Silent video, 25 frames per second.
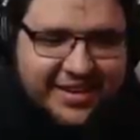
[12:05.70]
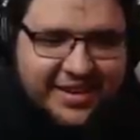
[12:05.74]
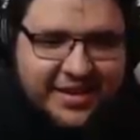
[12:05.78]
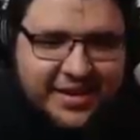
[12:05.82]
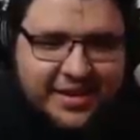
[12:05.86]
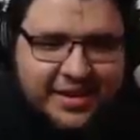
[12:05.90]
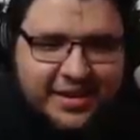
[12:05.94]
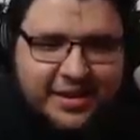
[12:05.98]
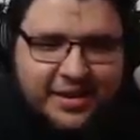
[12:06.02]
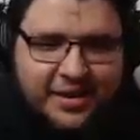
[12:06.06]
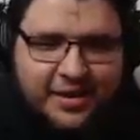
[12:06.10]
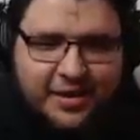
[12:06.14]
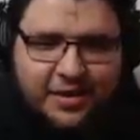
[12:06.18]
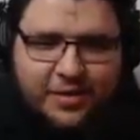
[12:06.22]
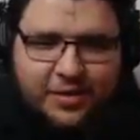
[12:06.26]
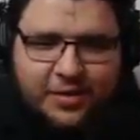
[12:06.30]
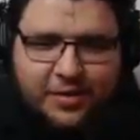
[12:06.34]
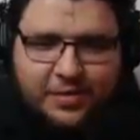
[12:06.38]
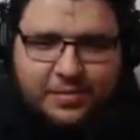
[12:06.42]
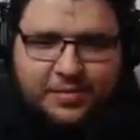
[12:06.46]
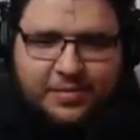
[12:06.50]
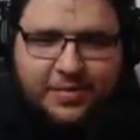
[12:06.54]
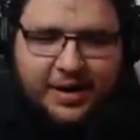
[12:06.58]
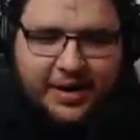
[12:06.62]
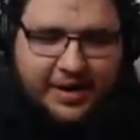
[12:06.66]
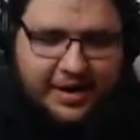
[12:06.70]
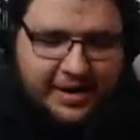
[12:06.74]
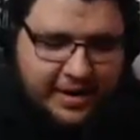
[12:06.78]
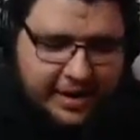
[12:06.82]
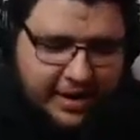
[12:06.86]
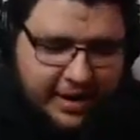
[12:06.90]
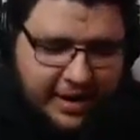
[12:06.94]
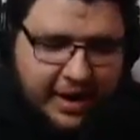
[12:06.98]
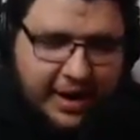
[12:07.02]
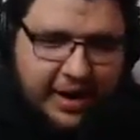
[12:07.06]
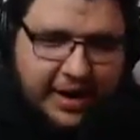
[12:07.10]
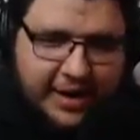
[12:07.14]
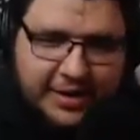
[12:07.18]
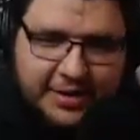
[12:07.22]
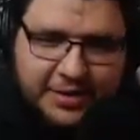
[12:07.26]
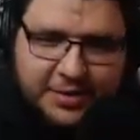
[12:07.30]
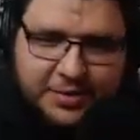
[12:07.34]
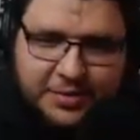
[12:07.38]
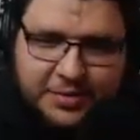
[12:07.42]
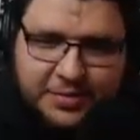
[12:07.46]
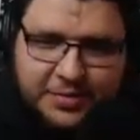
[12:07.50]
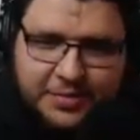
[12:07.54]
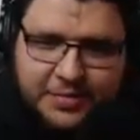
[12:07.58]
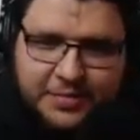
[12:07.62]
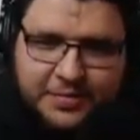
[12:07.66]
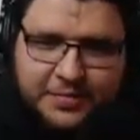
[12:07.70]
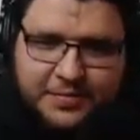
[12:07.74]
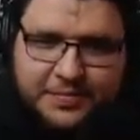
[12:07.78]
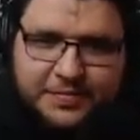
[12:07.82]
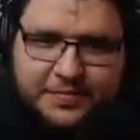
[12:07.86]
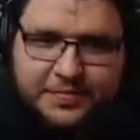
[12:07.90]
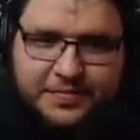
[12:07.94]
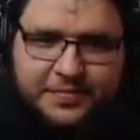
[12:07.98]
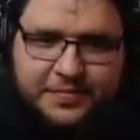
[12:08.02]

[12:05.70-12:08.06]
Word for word: Good work, oh guys. God, I dude. almost did.